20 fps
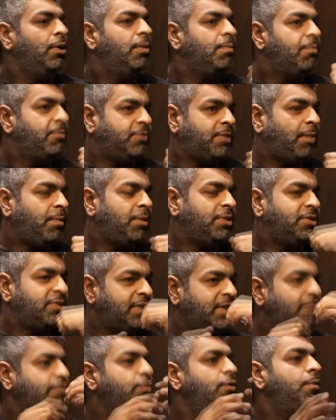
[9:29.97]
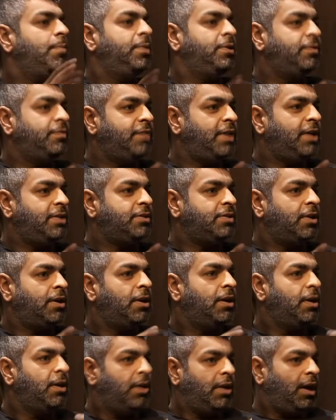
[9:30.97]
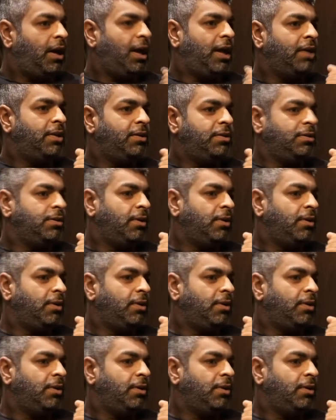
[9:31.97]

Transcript: someone's given you a bit of data and,